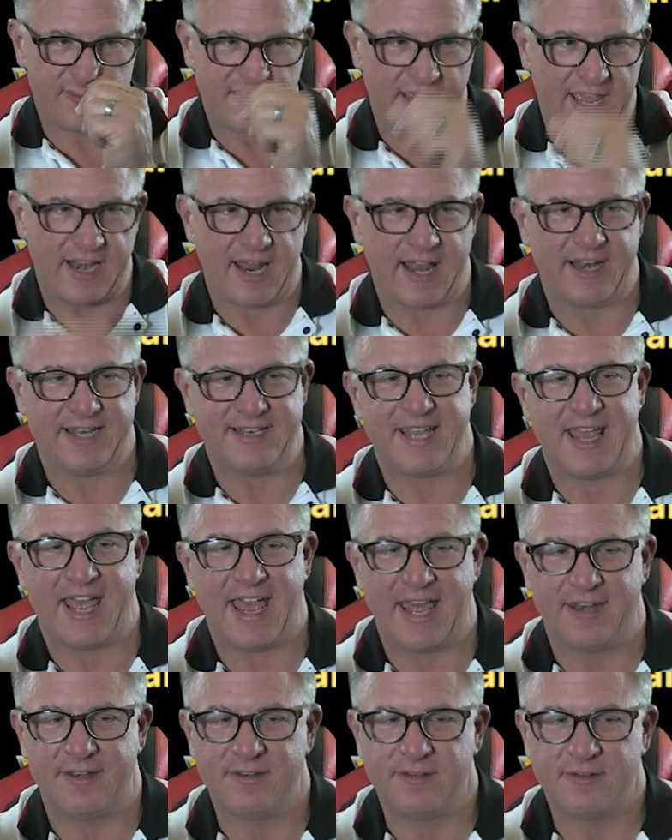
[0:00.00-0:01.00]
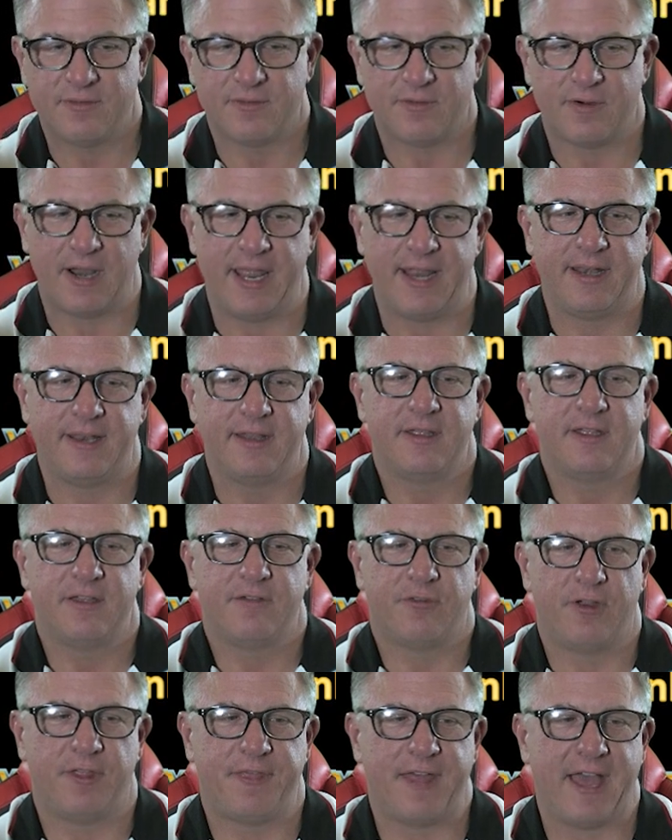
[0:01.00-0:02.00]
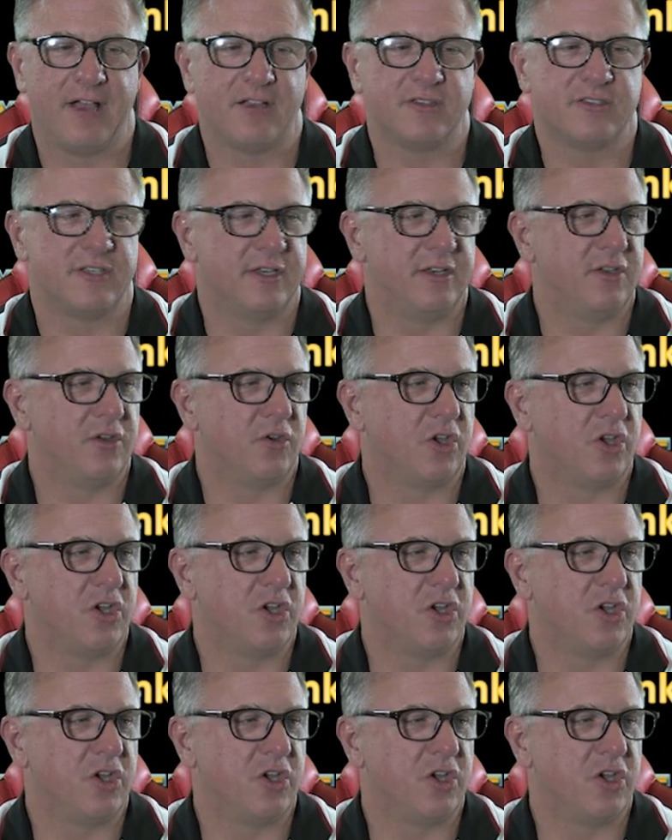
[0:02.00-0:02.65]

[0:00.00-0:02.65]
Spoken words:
out of 10, right, for 1,000?